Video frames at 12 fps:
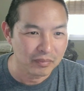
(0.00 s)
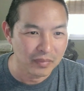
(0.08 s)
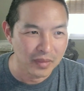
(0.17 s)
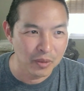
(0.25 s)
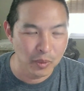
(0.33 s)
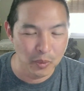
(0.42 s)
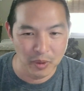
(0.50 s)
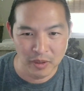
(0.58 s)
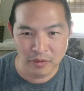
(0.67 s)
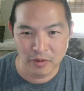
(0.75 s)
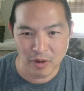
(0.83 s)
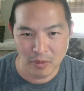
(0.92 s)
and what we
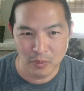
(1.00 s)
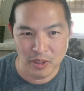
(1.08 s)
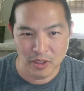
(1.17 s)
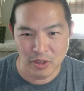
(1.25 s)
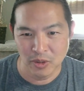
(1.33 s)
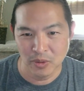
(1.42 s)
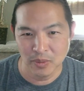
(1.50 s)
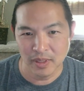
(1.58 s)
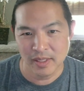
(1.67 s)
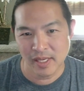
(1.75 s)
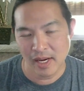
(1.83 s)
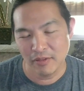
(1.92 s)
thought we'd do
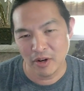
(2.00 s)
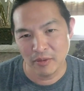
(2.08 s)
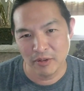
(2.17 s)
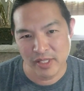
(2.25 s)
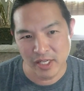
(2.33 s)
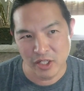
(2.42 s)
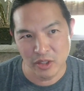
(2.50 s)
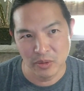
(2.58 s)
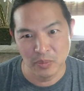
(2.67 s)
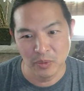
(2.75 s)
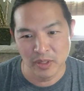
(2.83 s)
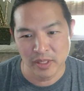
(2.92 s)
is have a
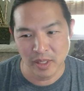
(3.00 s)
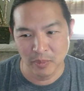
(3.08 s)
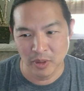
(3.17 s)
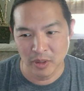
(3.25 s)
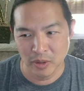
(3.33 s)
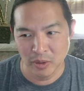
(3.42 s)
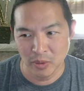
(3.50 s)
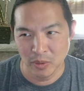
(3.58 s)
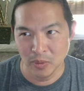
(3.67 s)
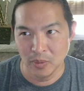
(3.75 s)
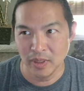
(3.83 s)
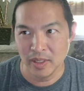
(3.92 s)
conversation with someone
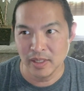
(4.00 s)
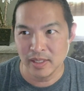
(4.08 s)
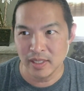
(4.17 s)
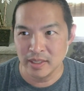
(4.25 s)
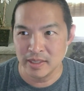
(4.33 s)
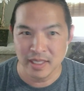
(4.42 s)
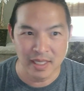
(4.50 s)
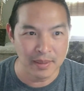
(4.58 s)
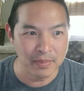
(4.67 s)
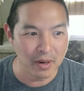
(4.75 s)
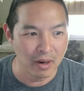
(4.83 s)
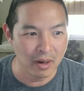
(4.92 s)
who is in deep
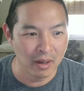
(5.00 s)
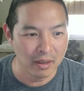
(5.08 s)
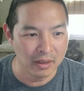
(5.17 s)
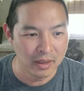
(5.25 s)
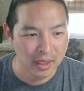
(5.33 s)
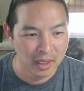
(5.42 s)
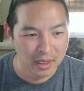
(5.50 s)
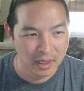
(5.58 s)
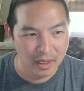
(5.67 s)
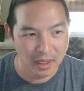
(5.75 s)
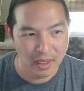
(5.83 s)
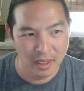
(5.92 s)
on
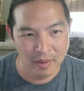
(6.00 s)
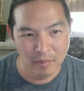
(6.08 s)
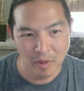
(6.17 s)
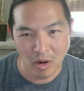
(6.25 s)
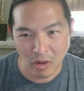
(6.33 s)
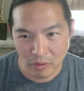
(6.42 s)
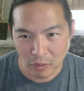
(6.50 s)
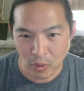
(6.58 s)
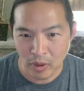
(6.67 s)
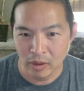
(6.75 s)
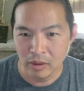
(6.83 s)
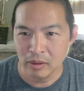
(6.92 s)
olive
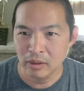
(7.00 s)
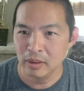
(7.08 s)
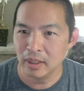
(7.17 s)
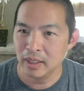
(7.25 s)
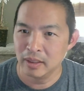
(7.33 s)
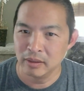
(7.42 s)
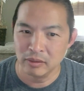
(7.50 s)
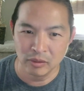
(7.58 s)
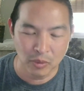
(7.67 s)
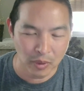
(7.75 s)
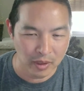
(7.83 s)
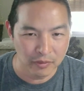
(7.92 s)
oil and
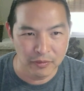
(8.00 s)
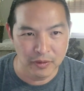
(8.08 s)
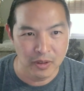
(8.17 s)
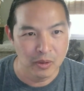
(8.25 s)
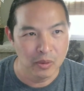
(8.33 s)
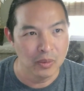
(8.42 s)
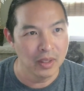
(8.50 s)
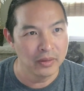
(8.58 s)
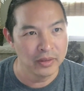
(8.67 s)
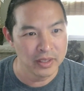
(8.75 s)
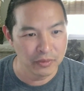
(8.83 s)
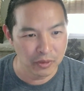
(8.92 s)
quite a few of the
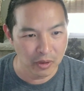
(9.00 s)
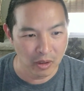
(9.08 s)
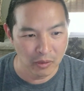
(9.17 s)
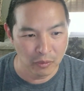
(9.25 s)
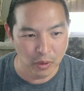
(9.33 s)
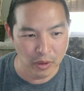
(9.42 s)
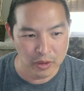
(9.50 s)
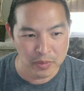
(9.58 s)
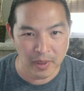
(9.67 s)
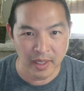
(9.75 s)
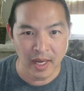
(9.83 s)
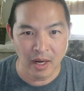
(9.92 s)
different olive oils.
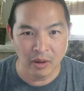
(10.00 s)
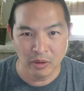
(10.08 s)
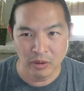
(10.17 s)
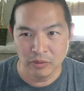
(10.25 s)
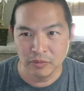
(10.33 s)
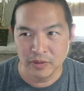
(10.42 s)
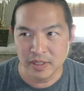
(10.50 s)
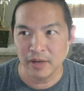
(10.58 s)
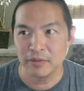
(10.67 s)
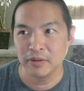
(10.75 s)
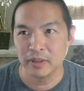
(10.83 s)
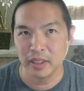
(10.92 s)
By now, you've
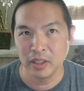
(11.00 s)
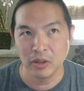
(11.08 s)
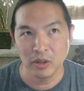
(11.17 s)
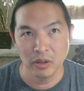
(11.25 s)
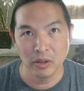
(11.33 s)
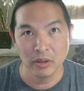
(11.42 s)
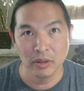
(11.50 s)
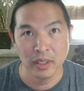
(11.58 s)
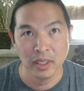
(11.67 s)
definitely heard